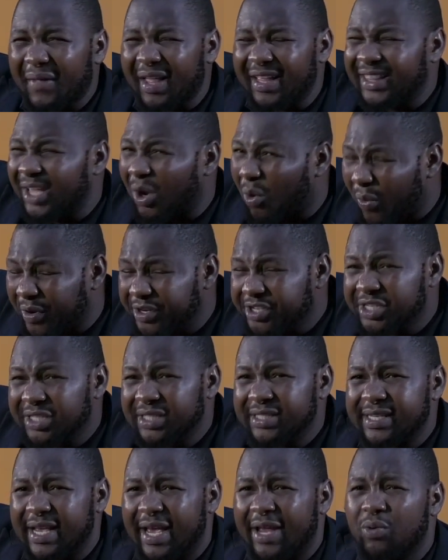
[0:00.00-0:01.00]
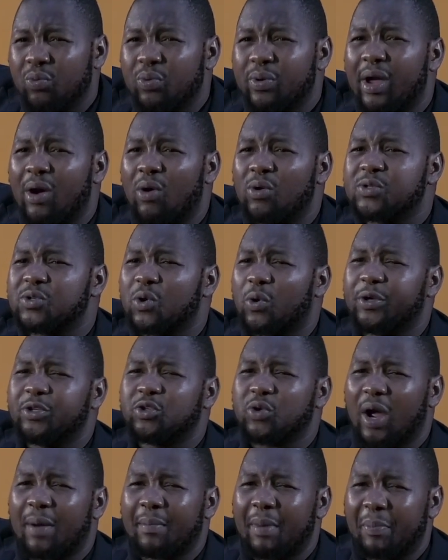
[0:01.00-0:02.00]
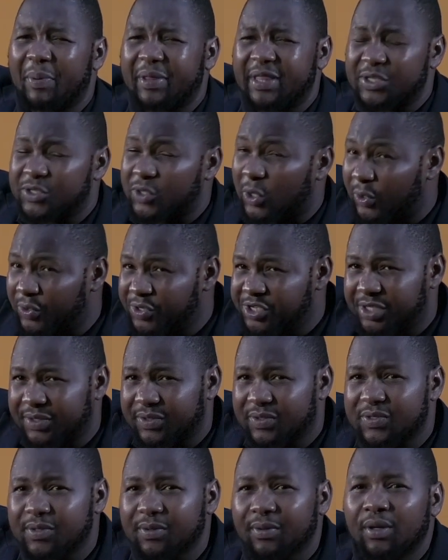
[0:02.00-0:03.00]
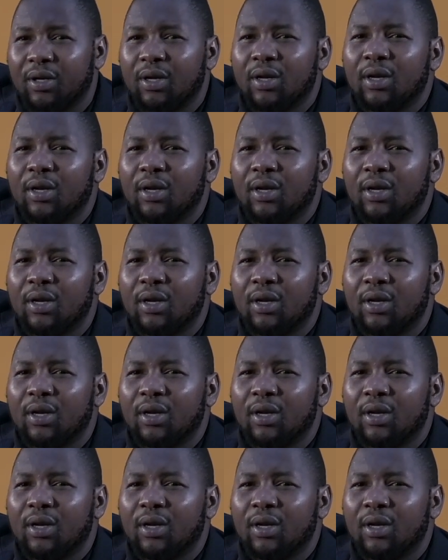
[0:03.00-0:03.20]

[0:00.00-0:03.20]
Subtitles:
the questions, and we are also going to come up with the solutions.